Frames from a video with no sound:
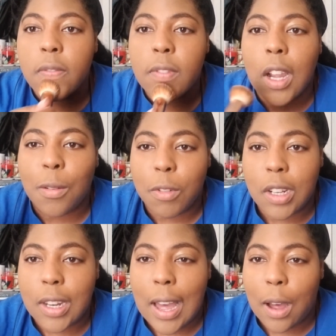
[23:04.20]
I'm
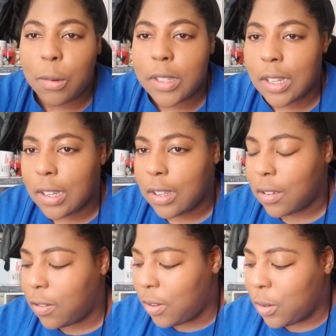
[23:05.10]
running out
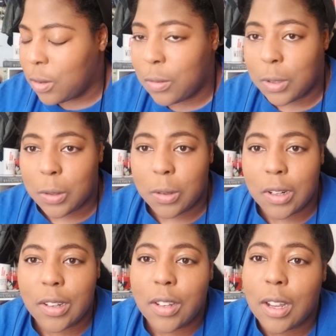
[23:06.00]
of
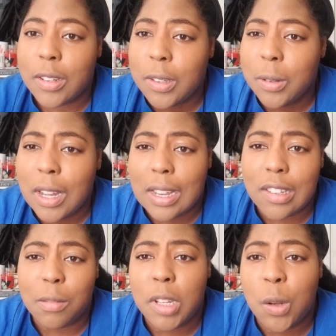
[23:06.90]
record, so I'll see you guys in a
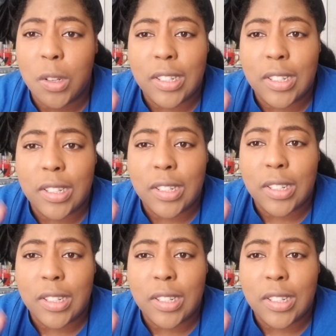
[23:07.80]
minute once I clear my.